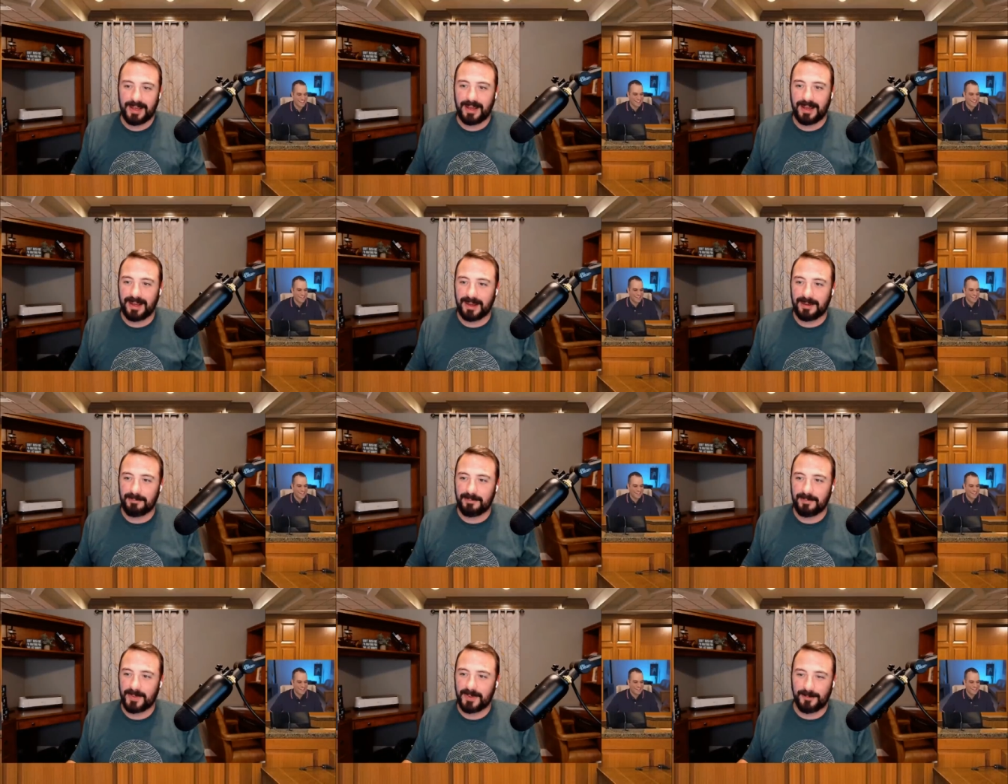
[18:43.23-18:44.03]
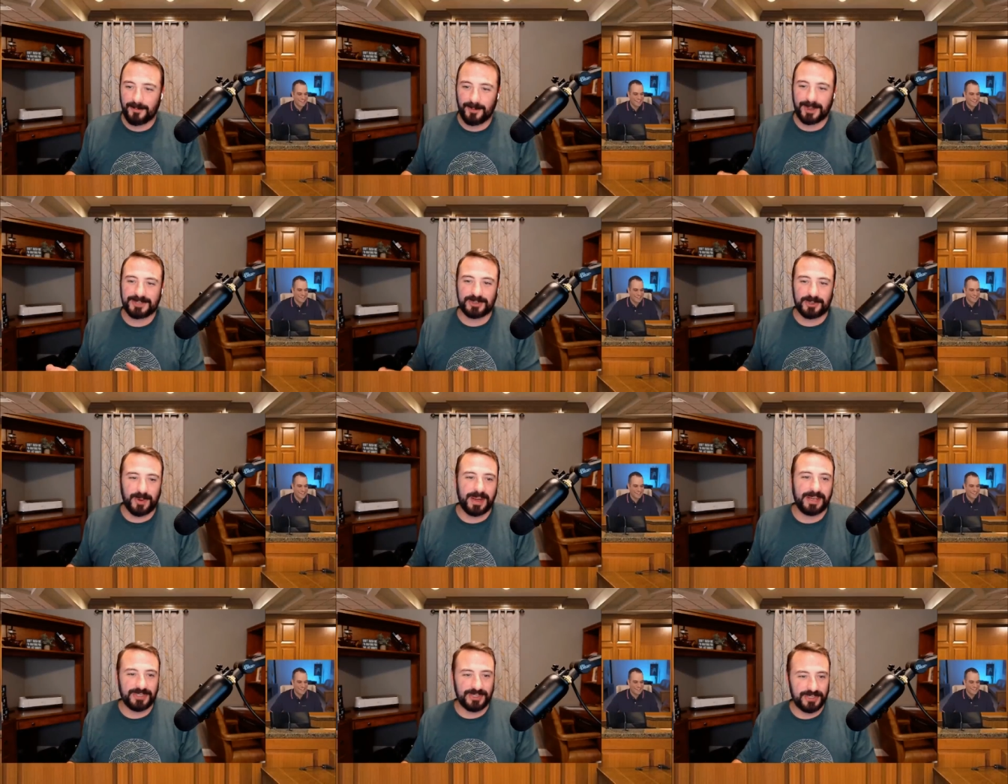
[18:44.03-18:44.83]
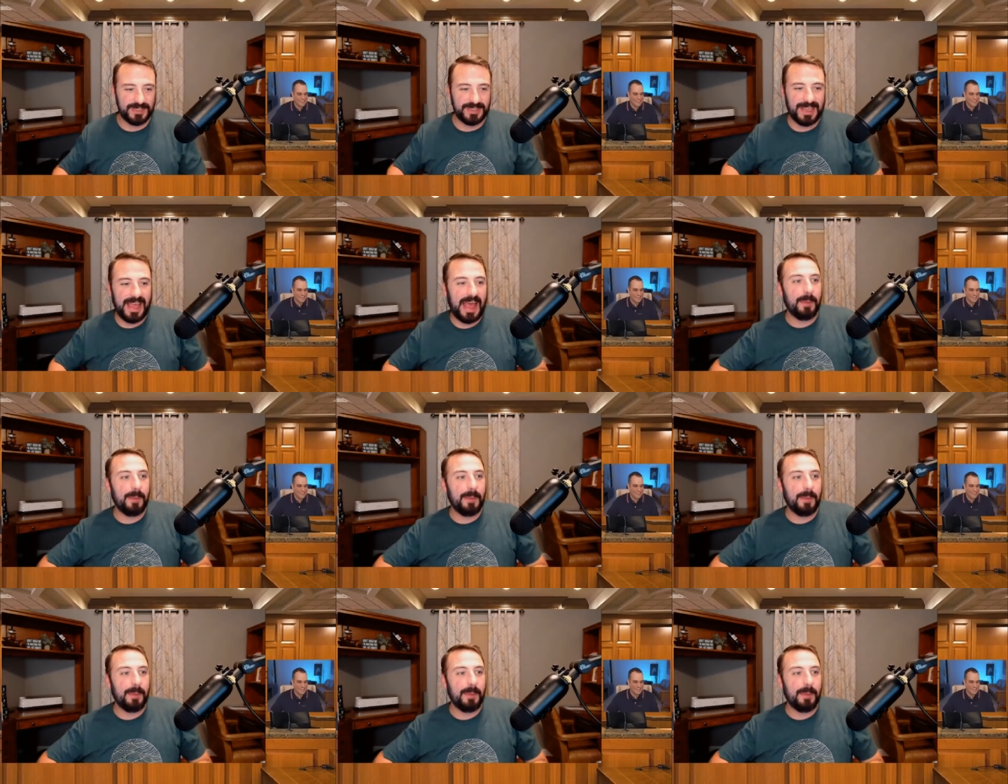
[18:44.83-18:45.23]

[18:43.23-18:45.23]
Um, the frustration just